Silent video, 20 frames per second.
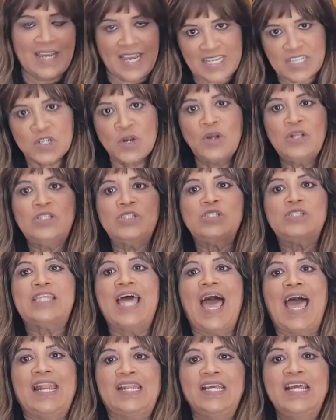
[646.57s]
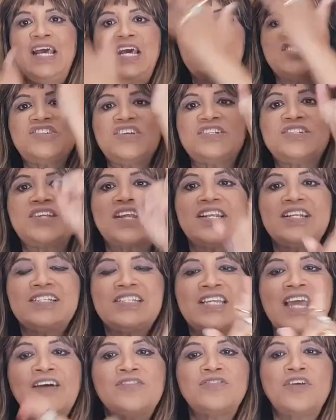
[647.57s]
I told you that. She
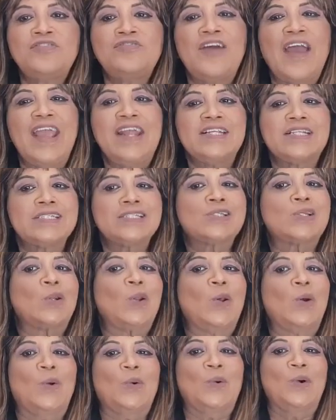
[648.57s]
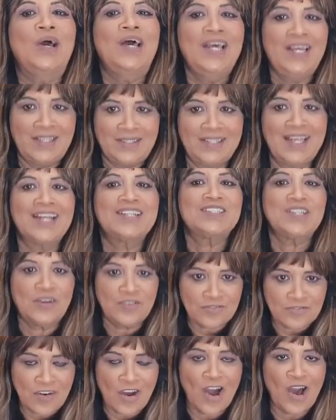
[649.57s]
didn't have the faintest clue that her
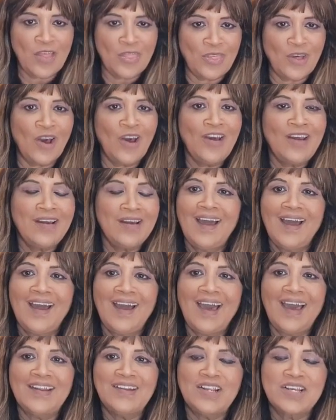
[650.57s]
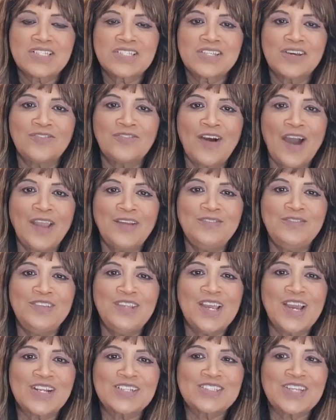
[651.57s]
father had survived
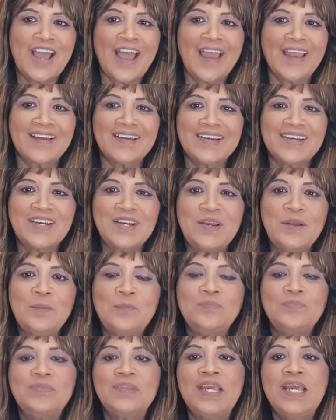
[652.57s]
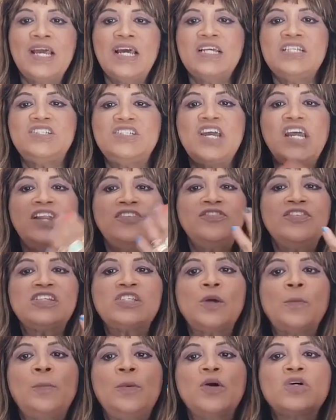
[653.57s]
the attack. Jennifer
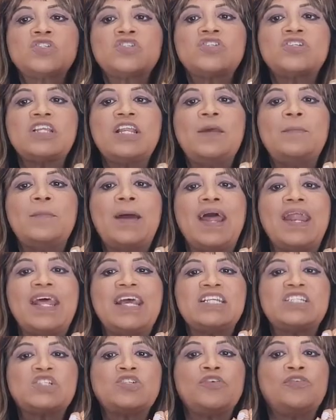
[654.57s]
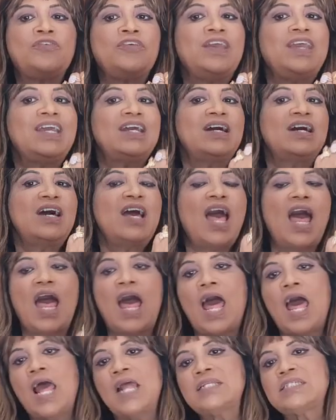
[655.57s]
supposedly managed to free her
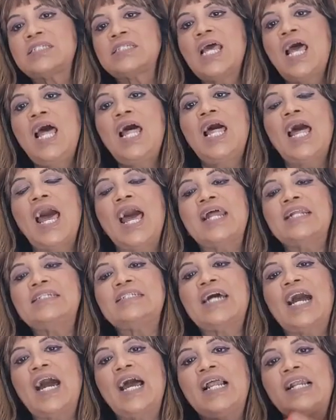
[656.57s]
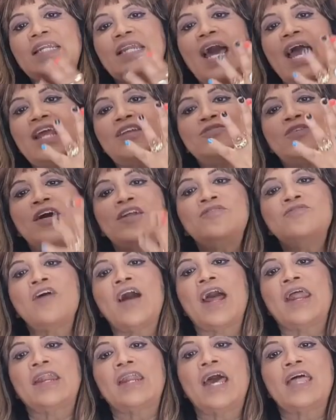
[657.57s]
hands and dial
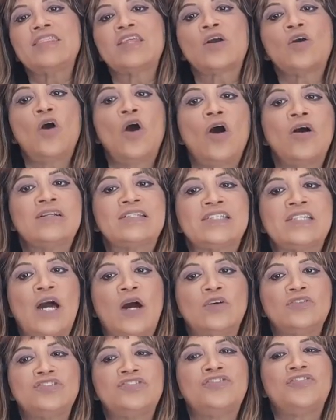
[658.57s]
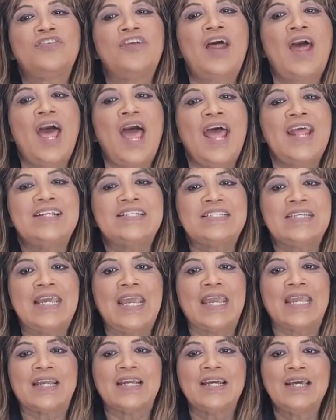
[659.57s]
911. The call sounds
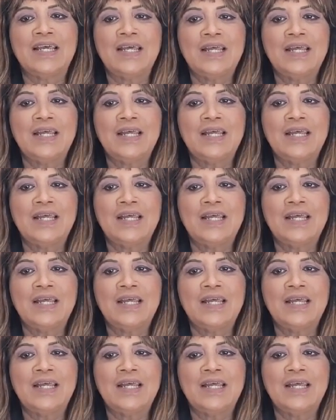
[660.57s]
frantic.